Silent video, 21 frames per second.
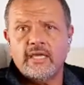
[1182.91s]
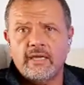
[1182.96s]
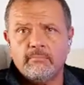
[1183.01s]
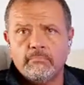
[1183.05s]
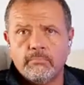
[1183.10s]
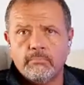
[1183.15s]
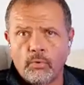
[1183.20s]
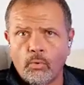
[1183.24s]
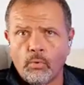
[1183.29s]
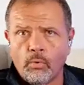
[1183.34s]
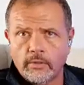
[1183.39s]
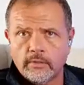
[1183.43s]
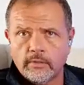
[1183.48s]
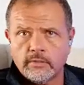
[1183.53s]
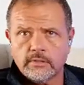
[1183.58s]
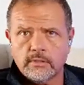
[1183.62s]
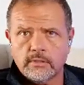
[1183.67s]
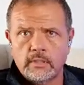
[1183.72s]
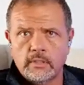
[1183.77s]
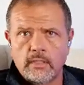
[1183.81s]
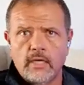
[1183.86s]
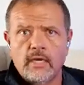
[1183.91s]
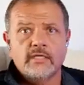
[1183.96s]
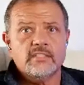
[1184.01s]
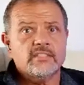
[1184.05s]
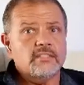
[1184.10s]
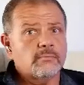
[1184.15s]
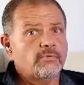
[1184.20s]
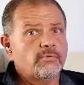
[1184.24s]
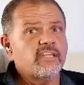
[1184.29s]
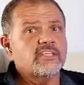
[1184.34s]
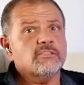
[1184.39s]
import,
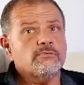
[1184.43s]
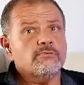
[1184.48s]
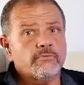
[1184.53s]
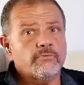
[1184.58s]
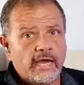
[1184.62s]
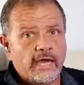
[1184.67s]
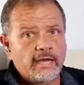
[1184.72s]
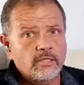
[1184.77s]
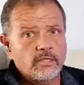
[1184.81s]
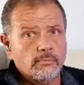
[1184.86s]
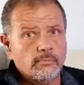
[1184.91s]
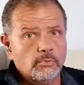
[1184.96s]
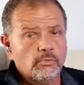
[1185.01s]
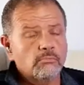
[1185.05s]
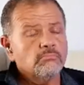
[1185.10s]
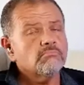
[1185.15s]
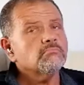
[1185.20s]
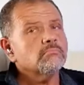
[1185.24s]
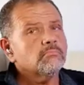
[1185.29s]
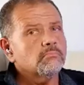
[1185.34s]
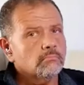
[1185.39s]
someone that's valuable,